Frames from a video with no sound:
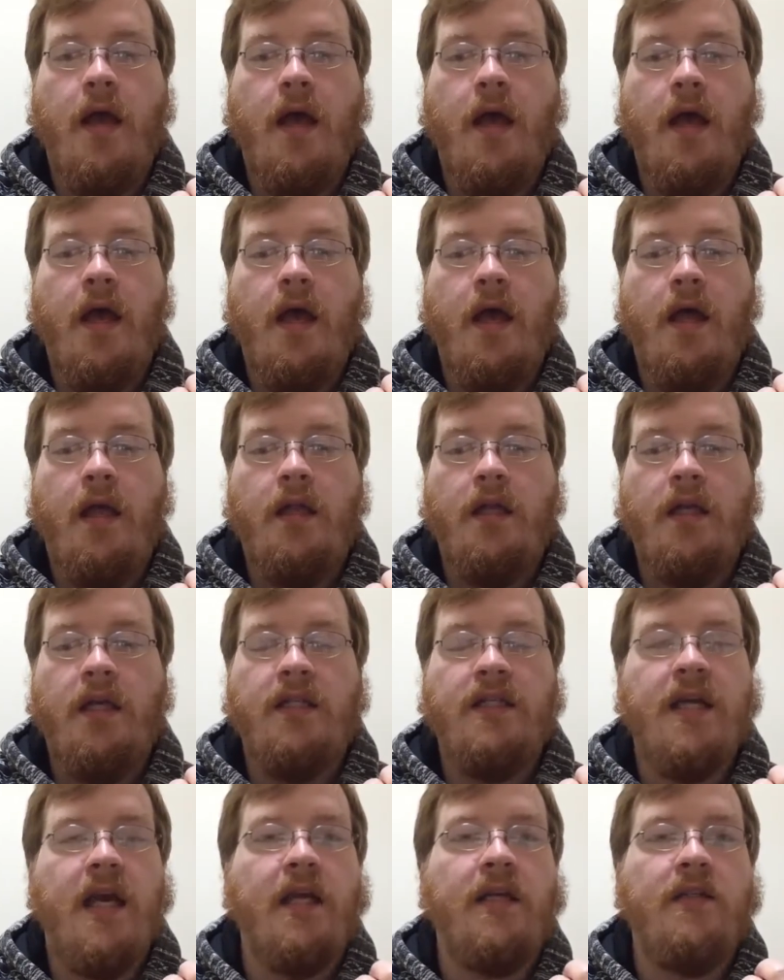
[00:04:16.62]
And
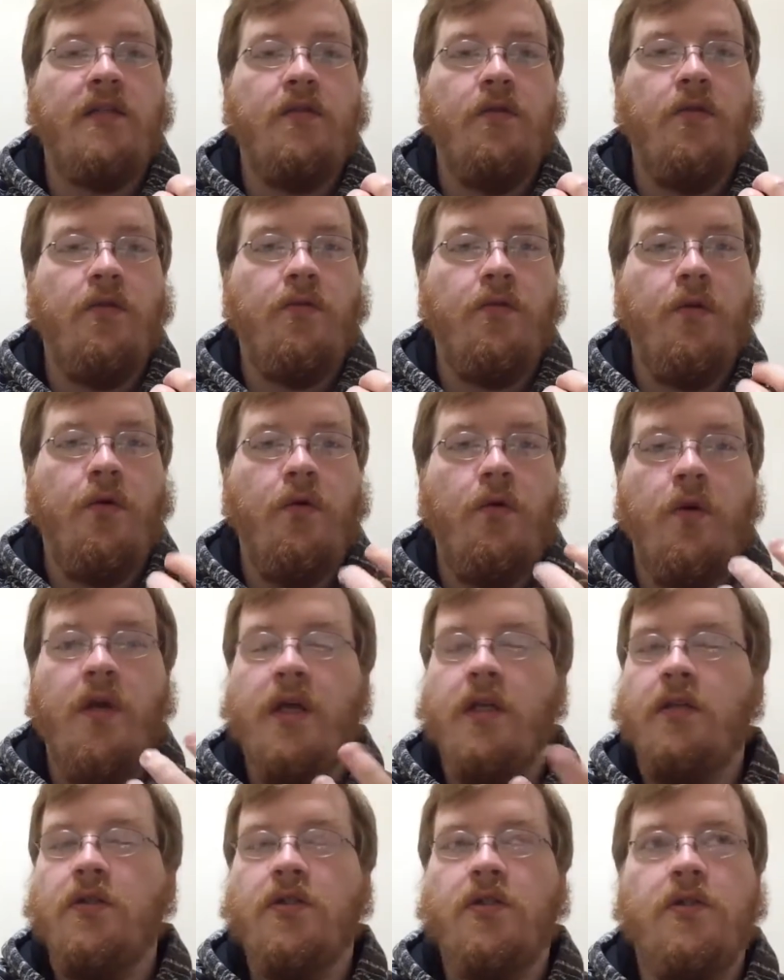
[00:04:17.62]
he takes you through
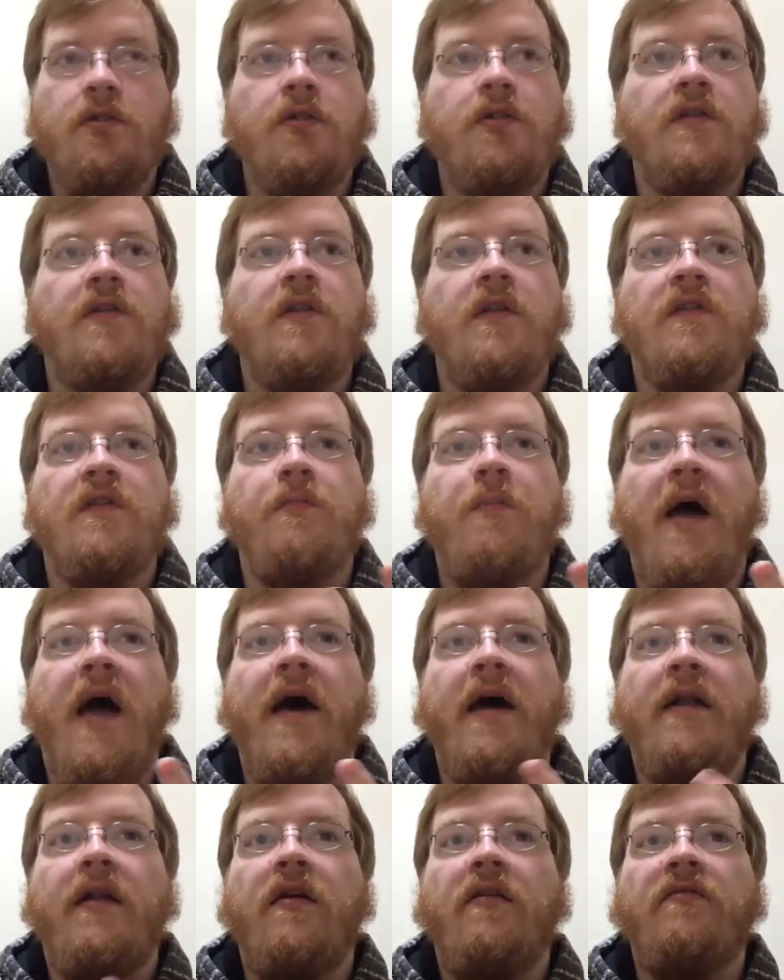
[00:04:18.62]
in just a
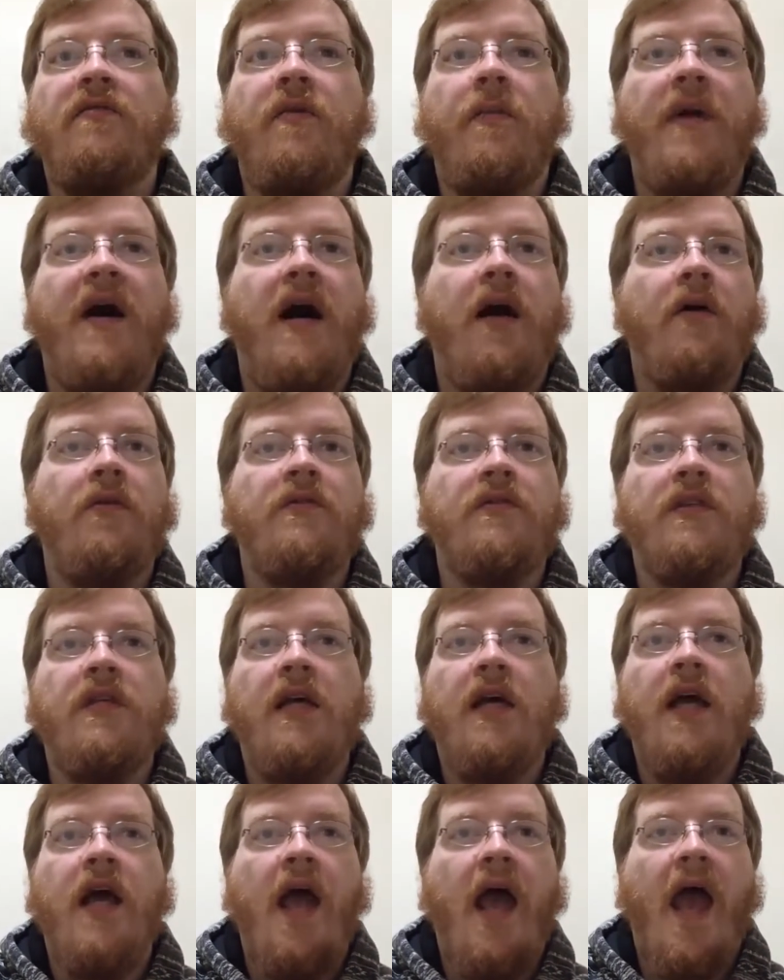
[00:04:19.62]
span of about
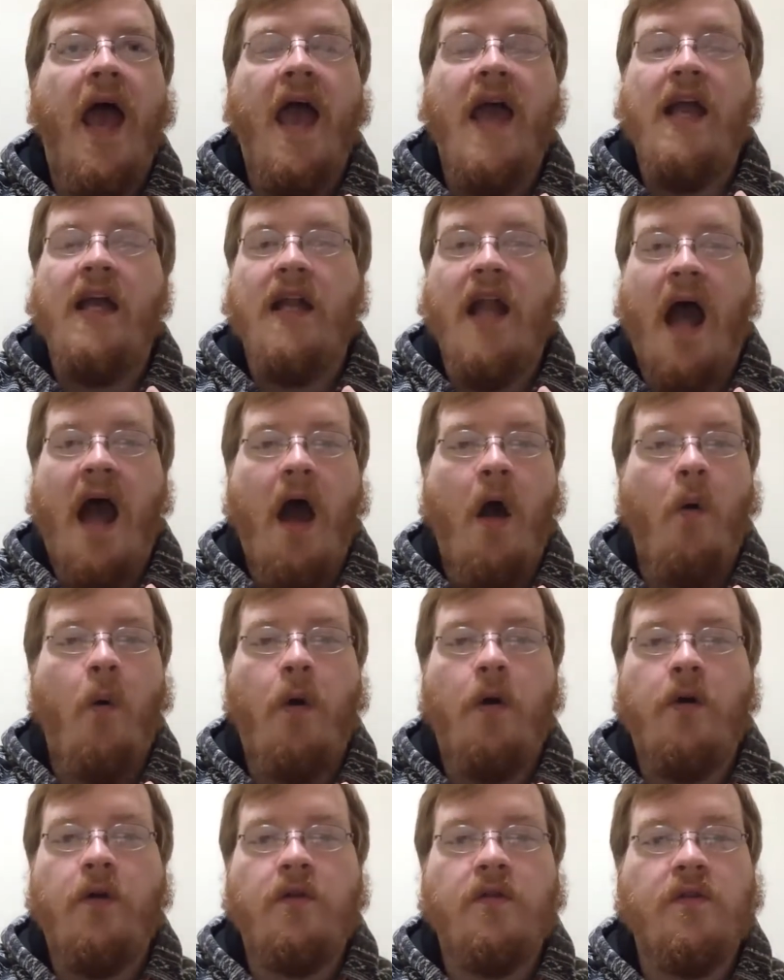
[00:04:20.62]
8
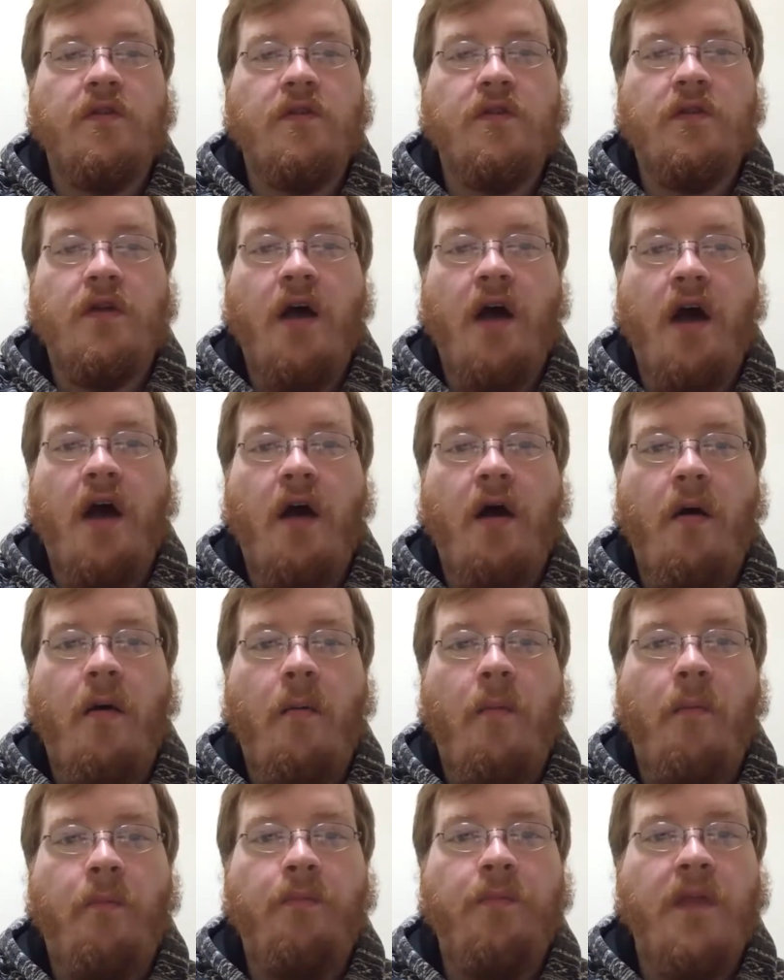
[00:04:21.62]
hours,
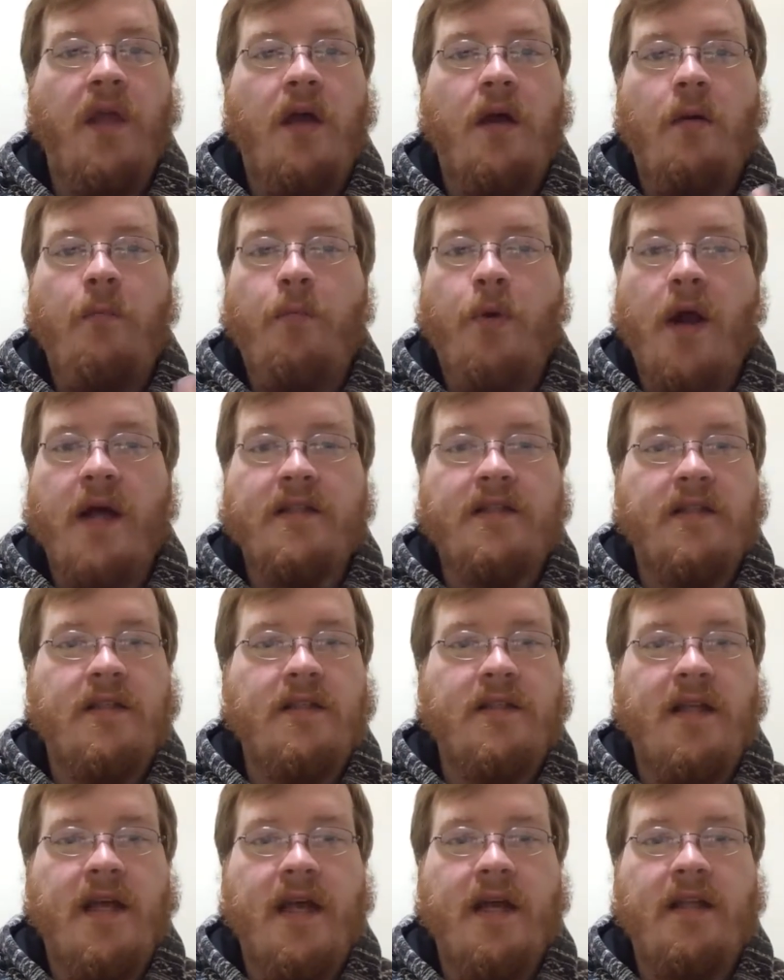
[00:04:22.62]

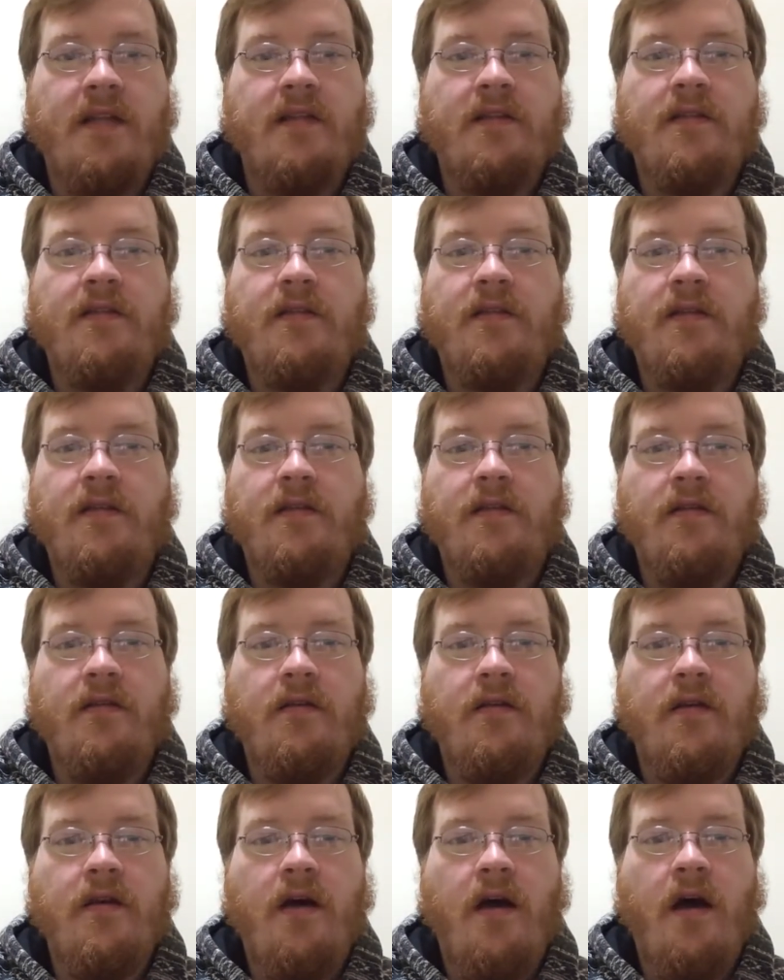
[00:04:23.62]
present tense,
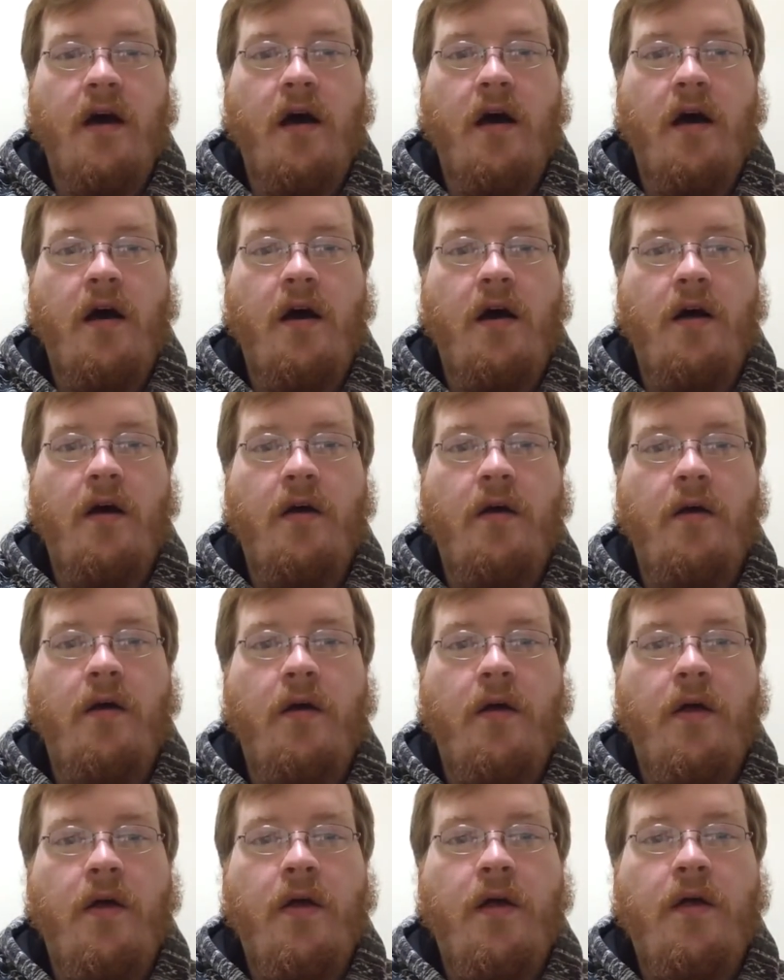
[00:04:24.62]

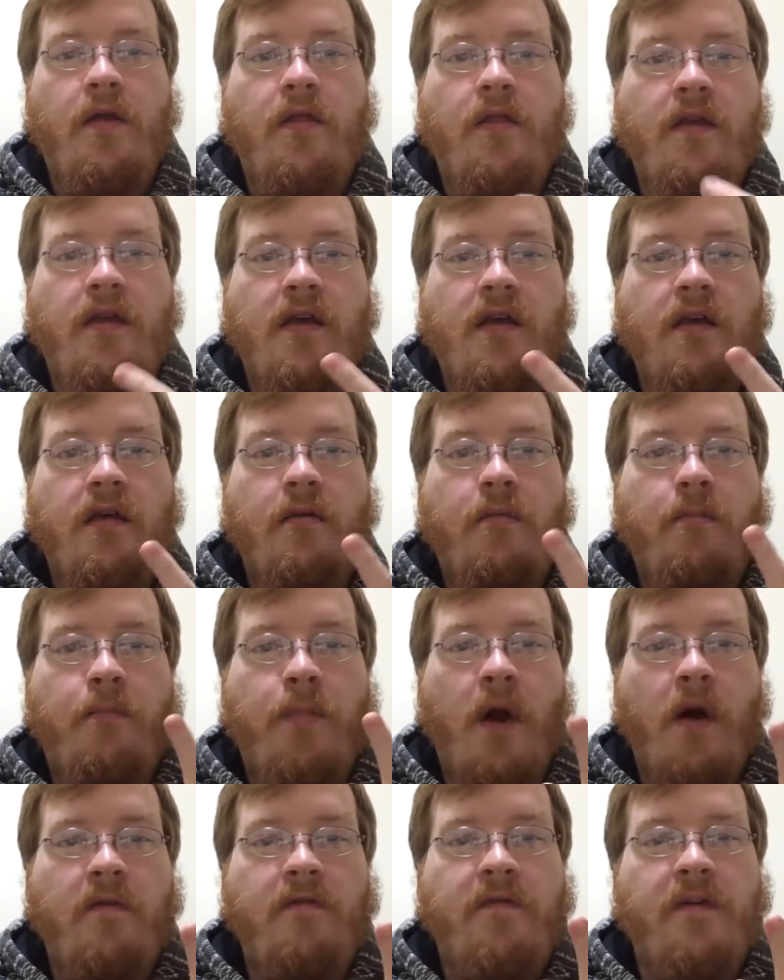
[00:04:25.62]
the
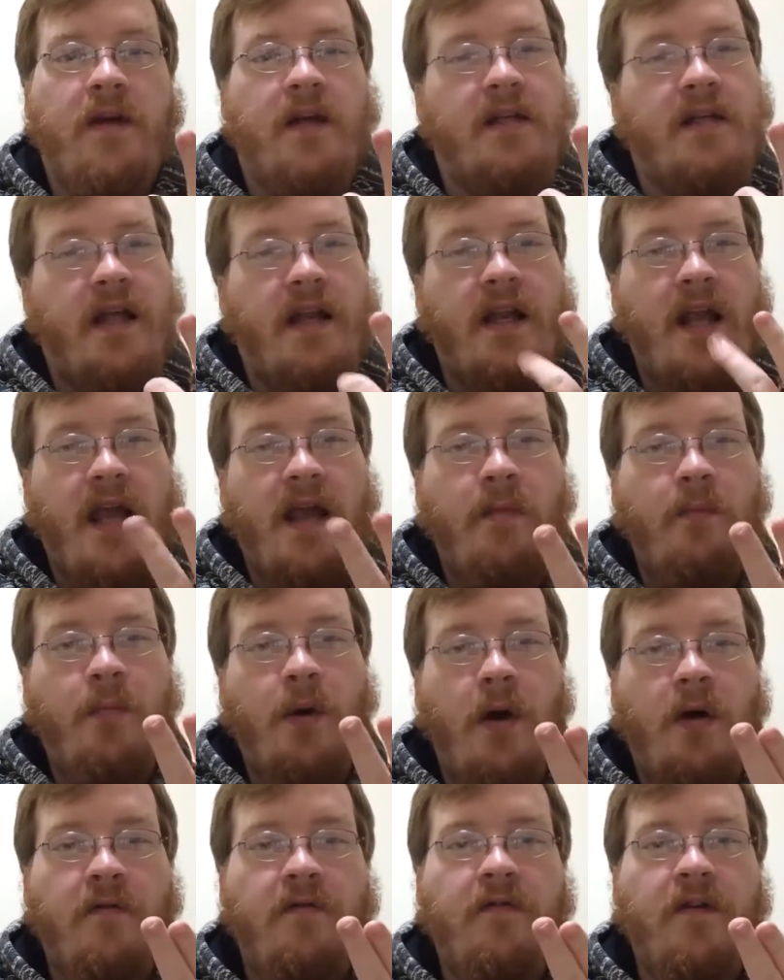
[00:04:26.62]
perfect and
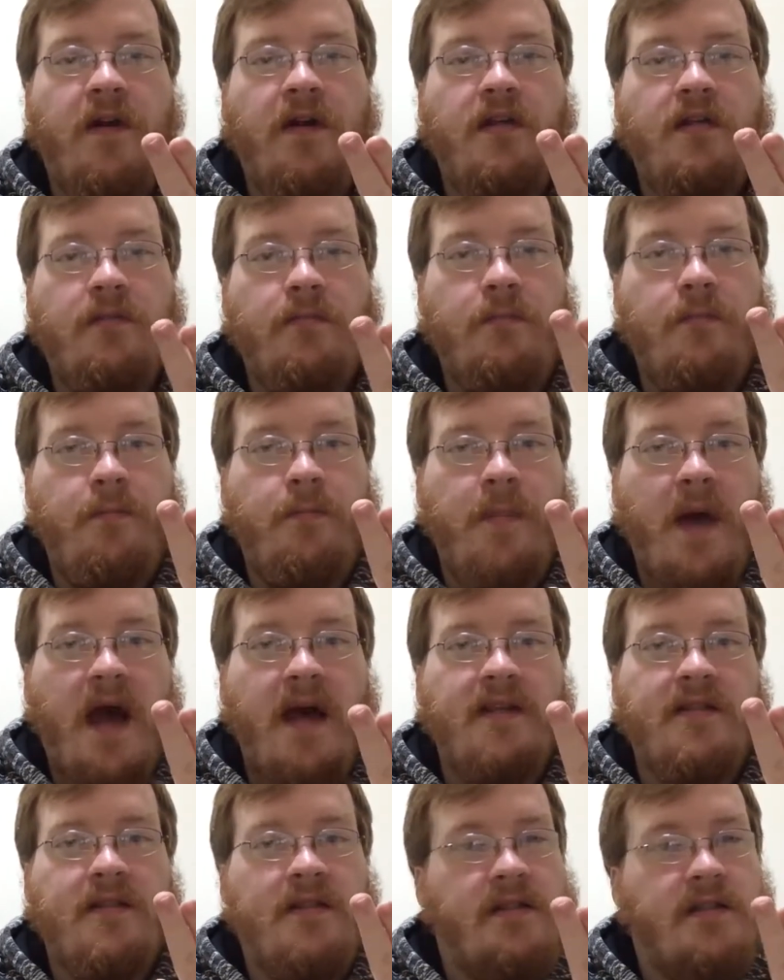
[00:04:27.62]
imperfect
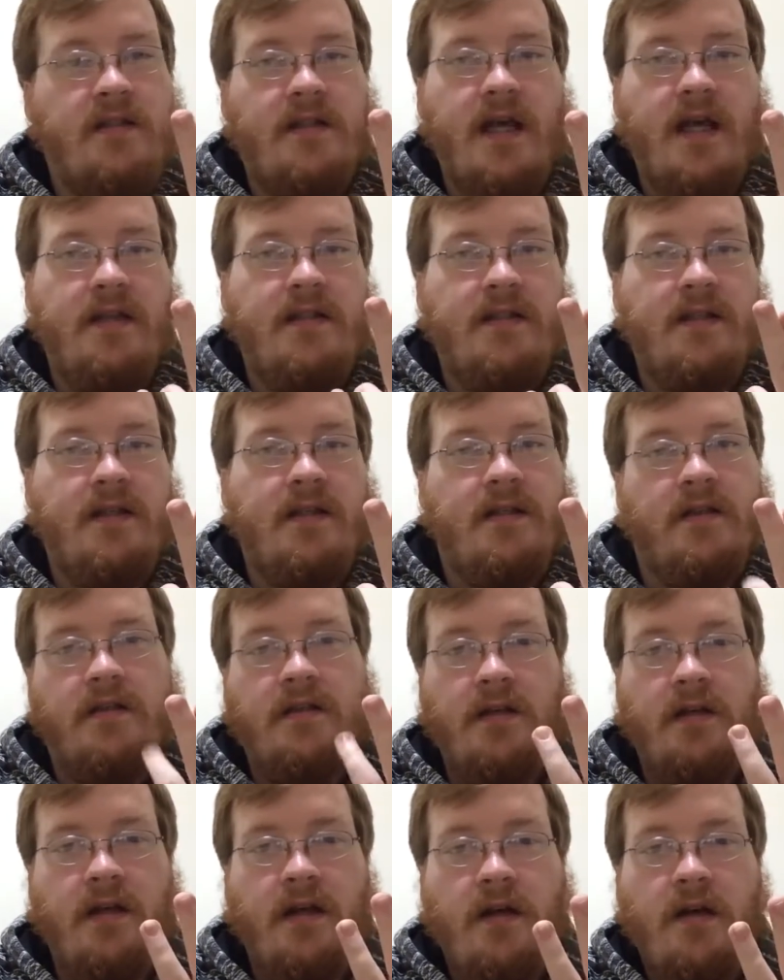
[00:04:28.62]
past
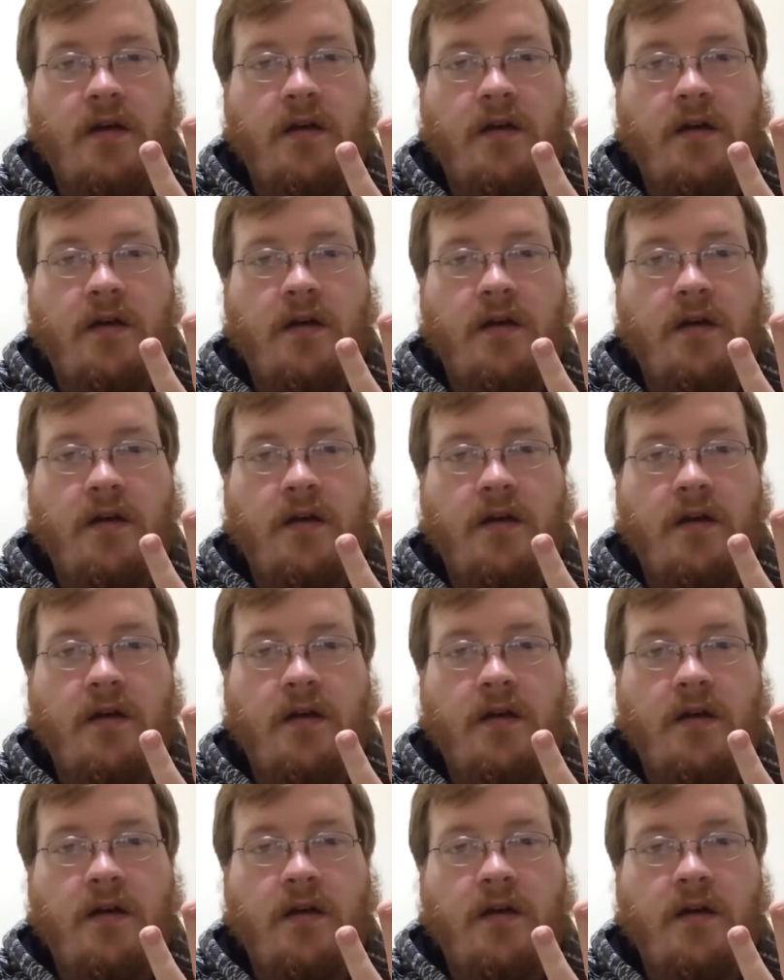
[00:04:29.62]
tenses,